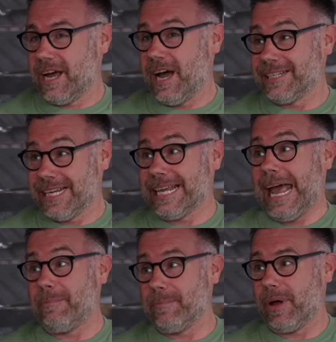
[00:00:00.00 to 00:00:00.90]
ID
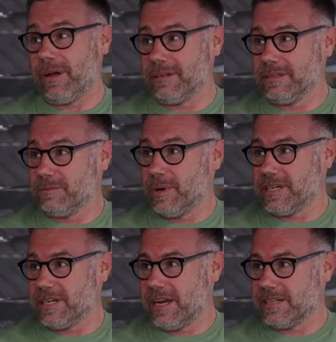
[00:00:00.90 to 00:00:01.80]
camper,
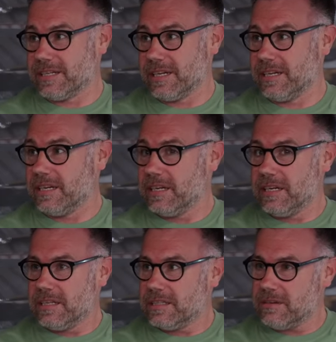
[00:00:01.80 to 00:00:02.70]
which I'd seen,
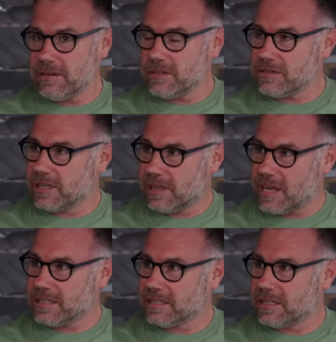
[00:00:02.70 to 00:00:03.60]
they're not used a
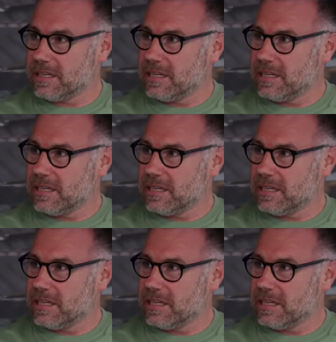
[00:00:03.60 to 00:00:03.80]
gland.